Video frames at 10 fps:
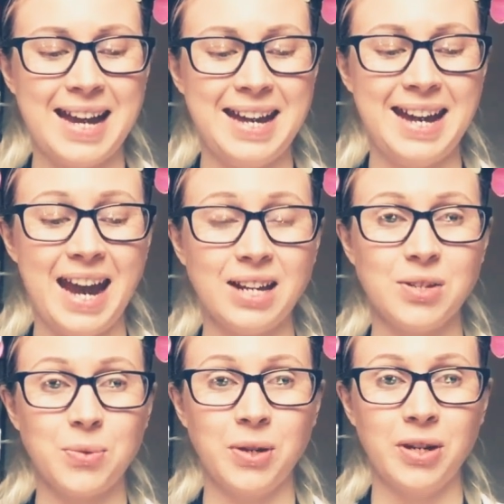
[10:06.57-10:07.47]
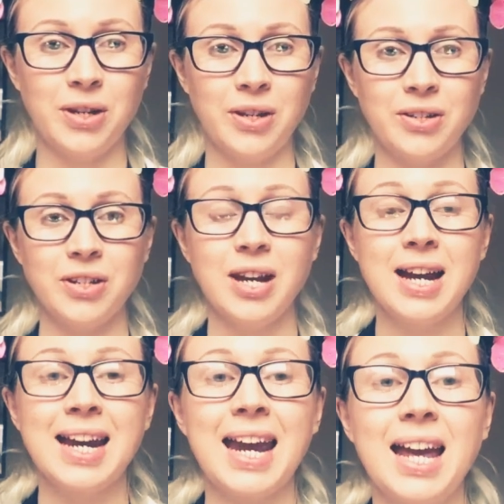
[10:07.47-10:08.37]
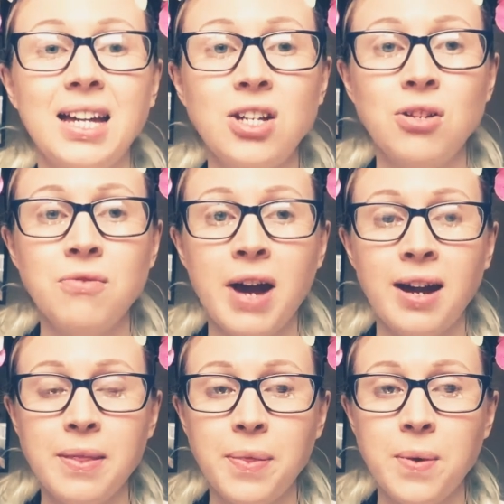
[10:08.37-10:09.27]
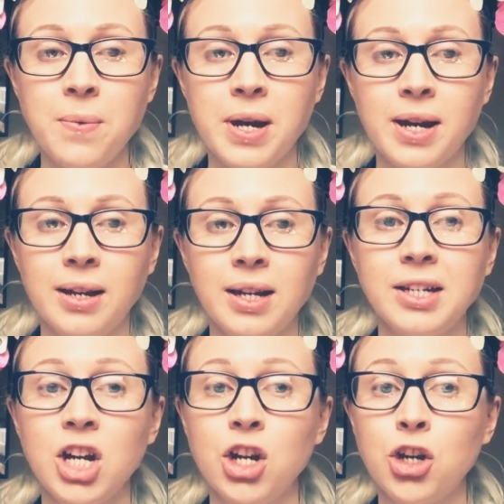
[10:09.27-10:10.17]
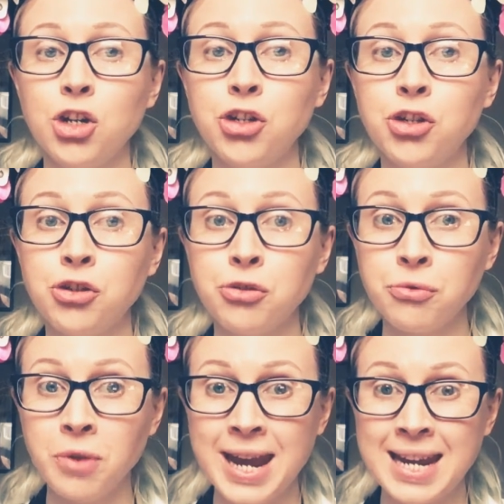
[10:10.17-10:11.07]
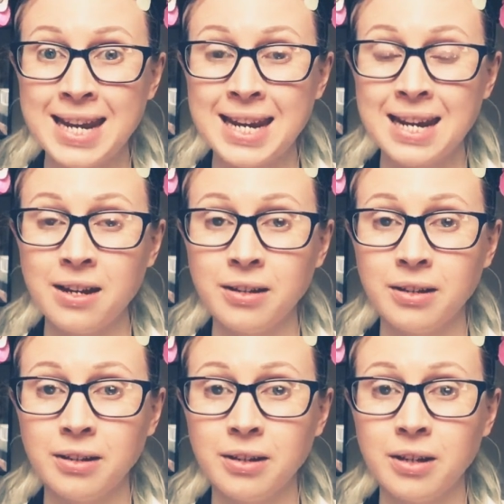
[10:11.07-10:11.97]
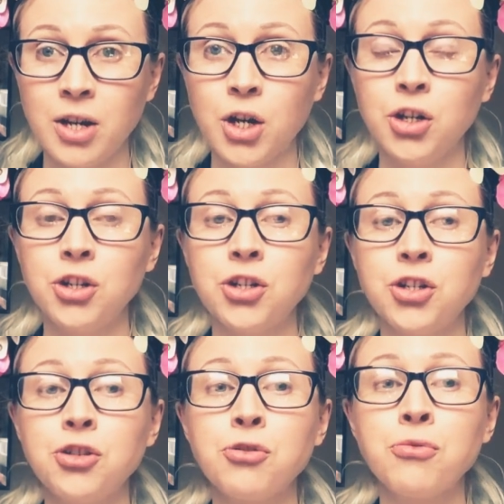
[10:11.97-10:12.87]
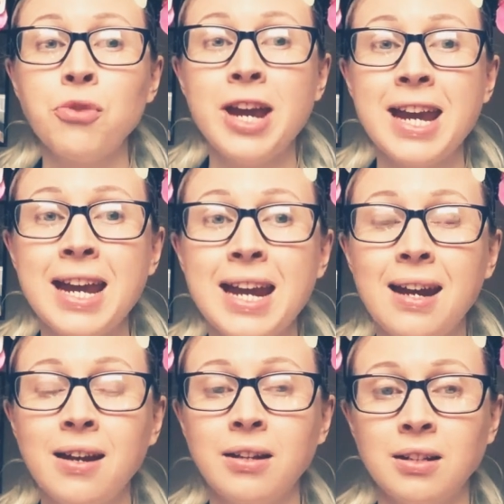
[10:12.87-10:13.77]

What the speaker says: Next word. Can you write the word string? String.